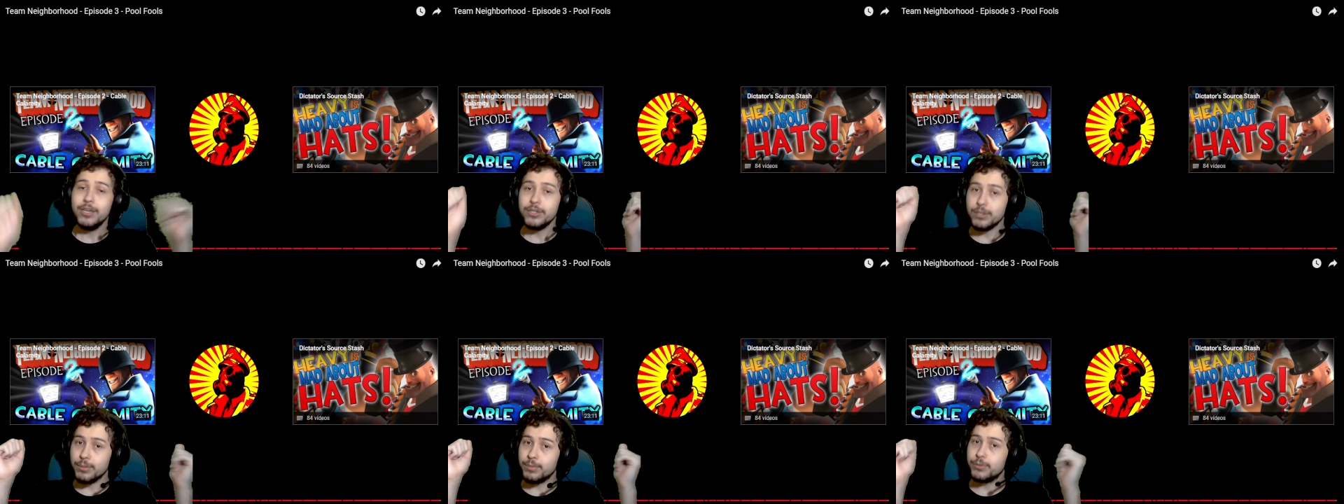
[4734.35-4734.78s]

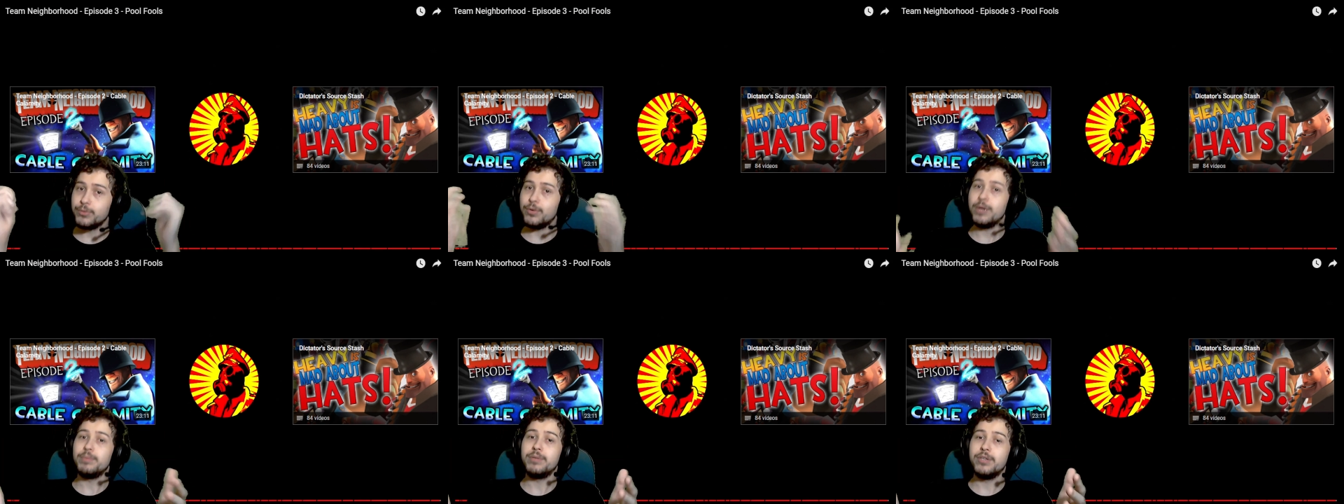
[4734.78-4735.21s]

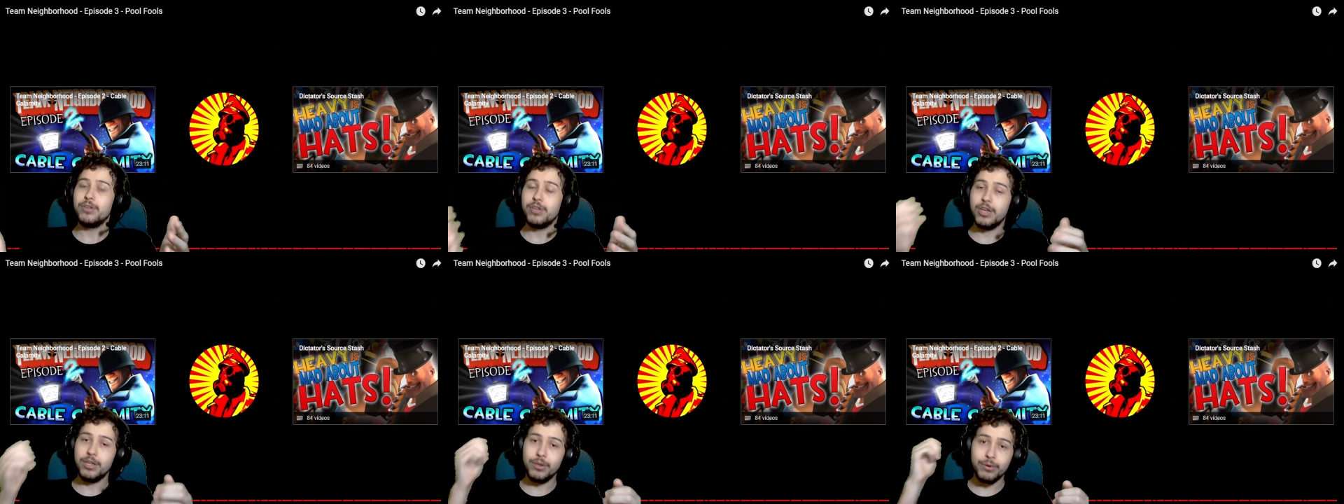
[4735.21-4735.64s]
Subscribe to the
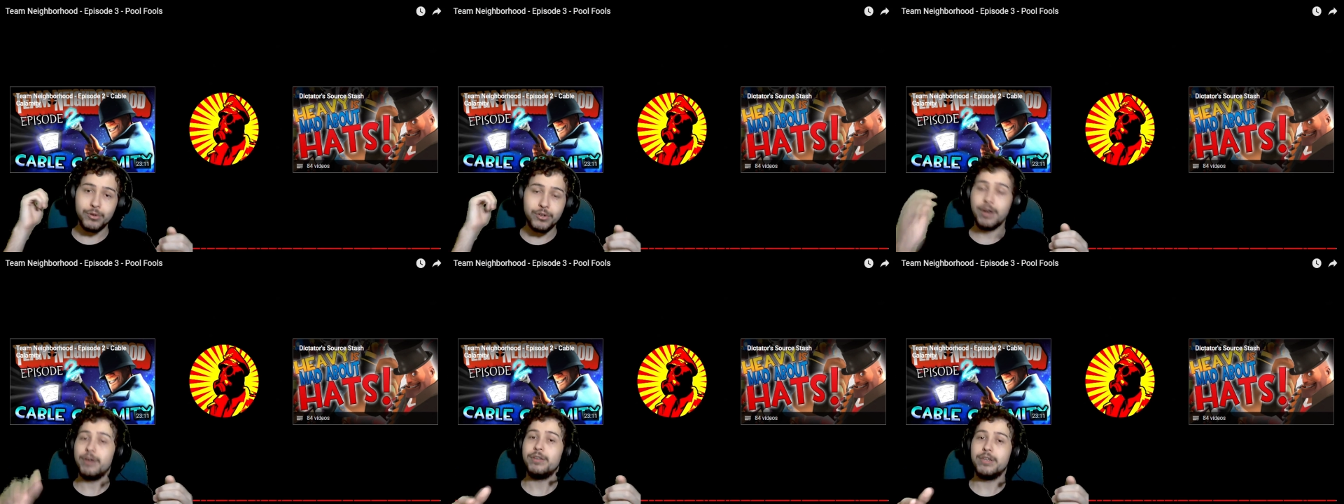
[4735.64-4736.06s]
channel,
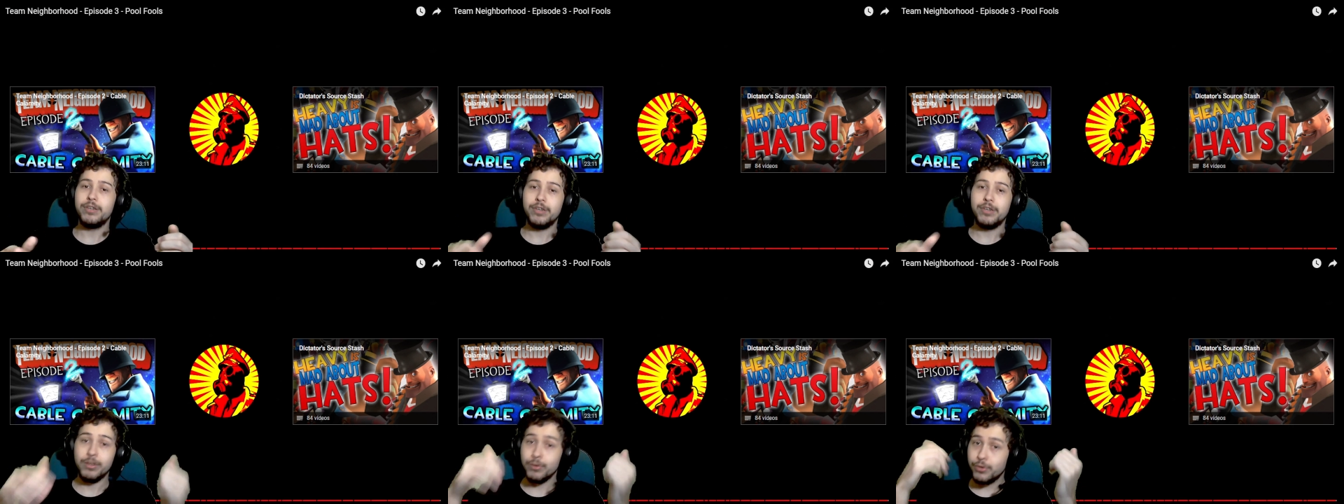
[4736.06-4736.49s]
share
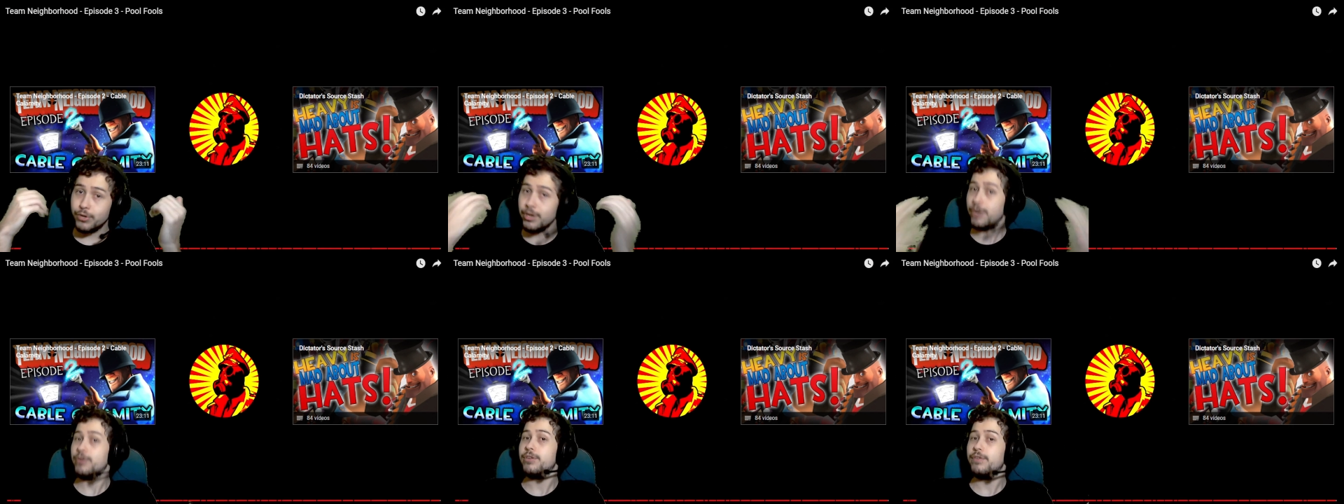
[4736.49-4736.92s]

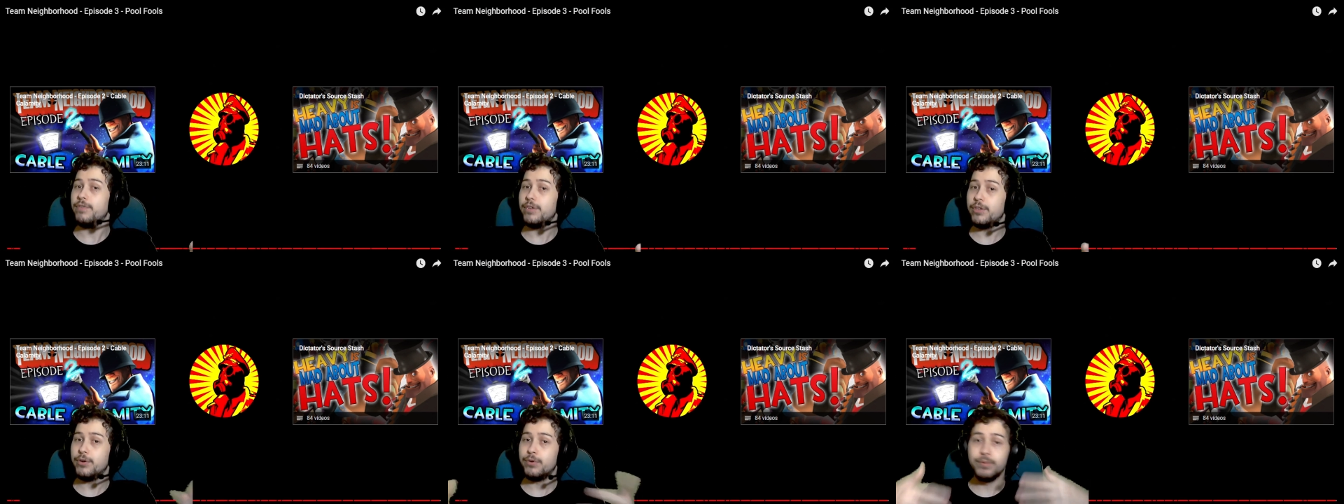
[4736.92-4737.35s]
the
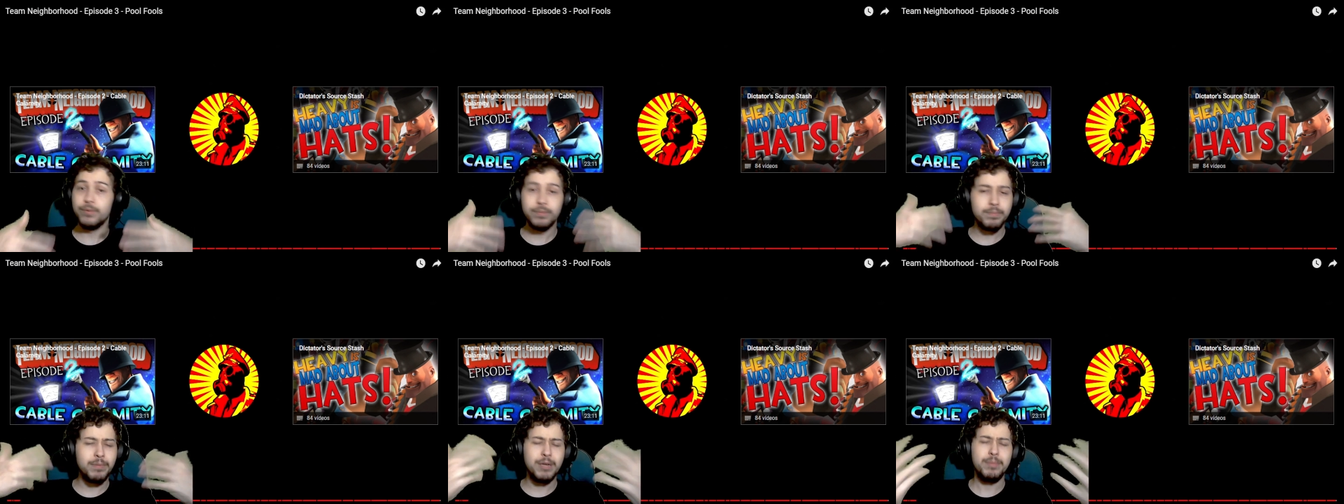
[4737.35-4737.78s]
video,
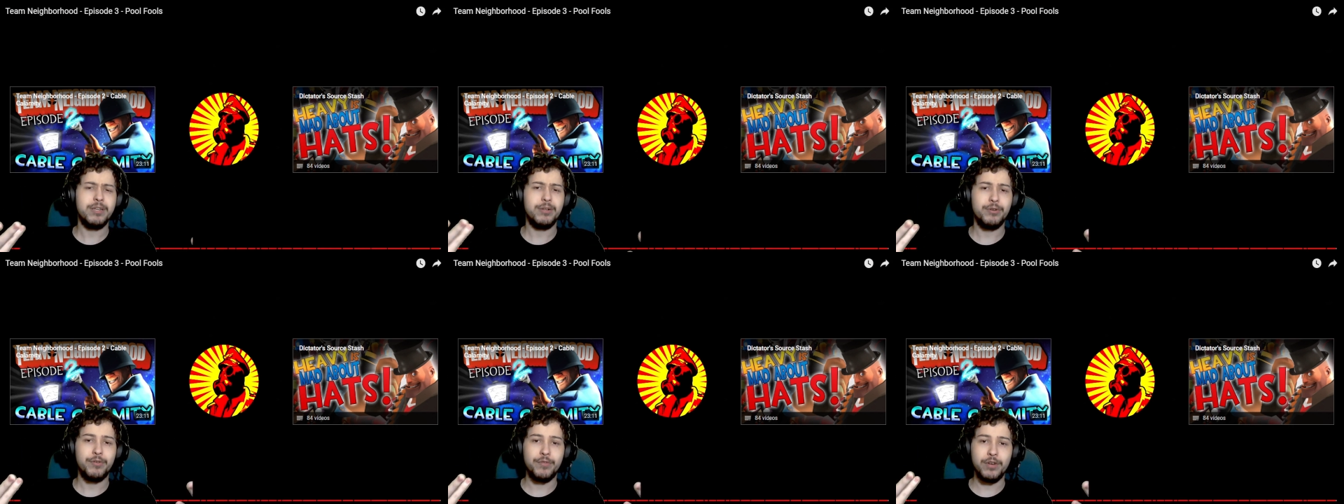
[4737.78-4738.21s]
maybe
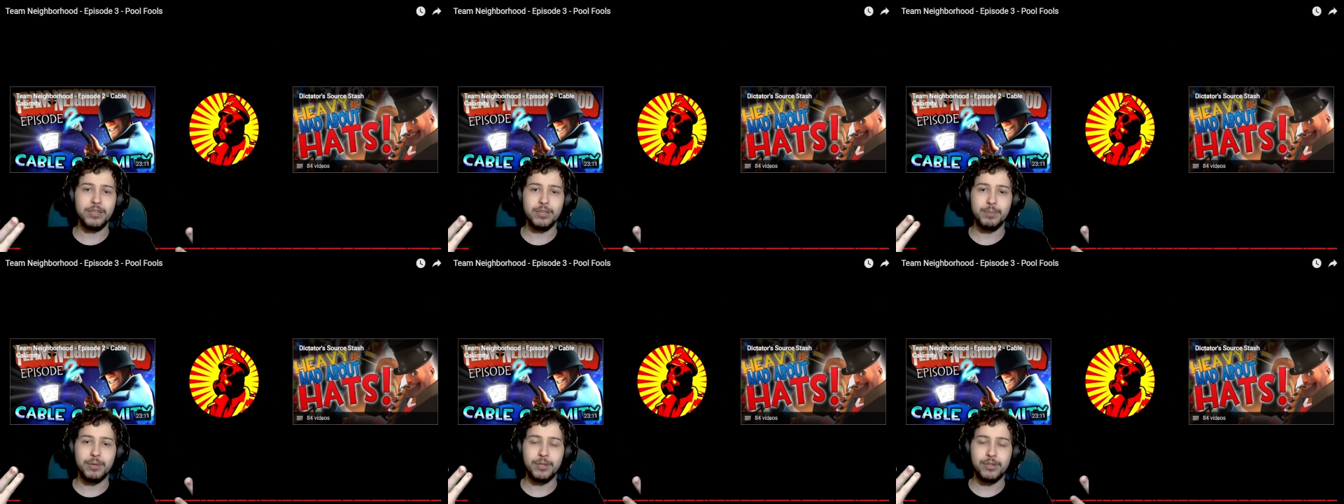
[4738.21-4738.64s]
tell your friends
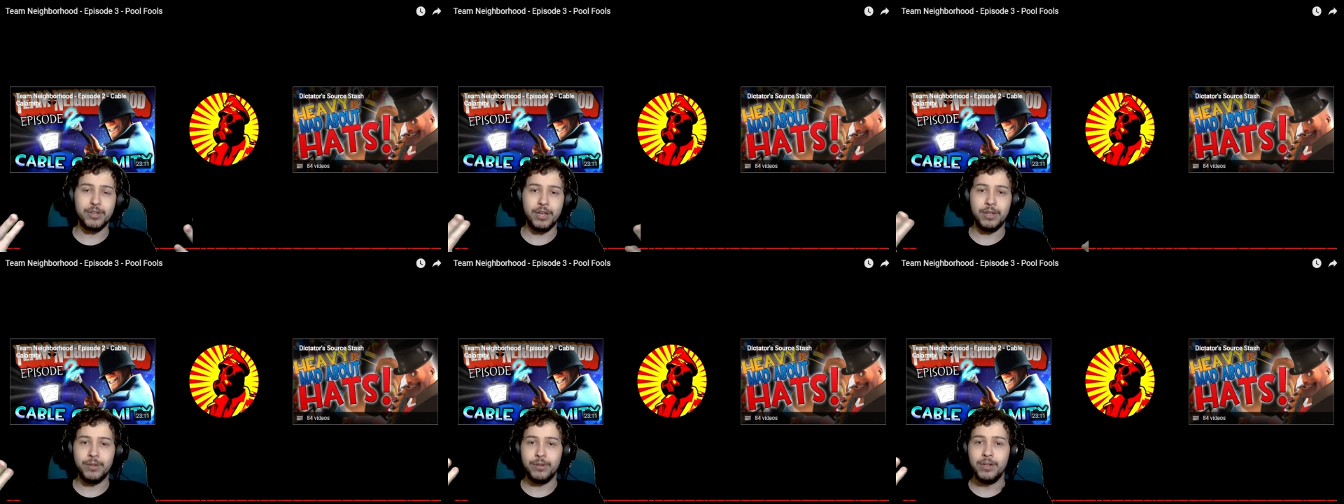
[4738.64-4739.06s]
about the
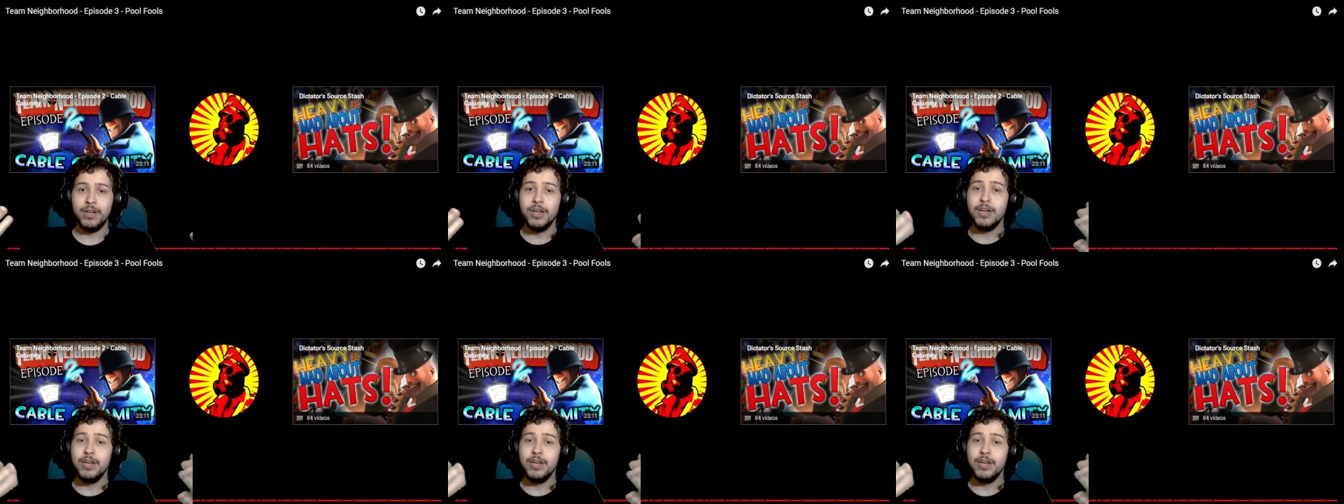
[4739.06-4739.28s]
channel.